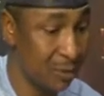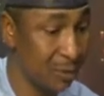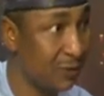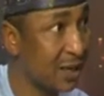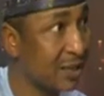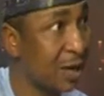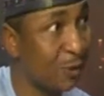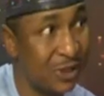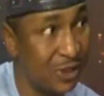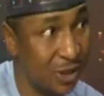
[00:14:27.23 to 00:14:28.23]
provides
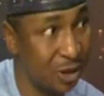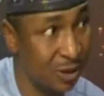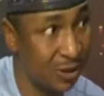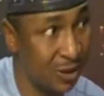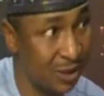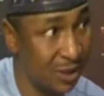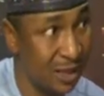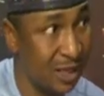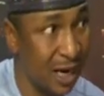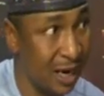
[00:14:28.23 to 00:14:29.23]
equity and justice
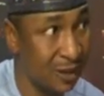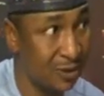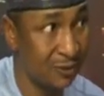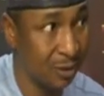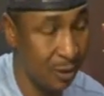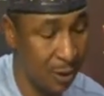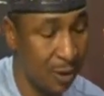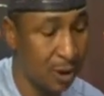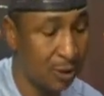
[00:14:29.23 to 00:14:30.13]
in the eyes of the law.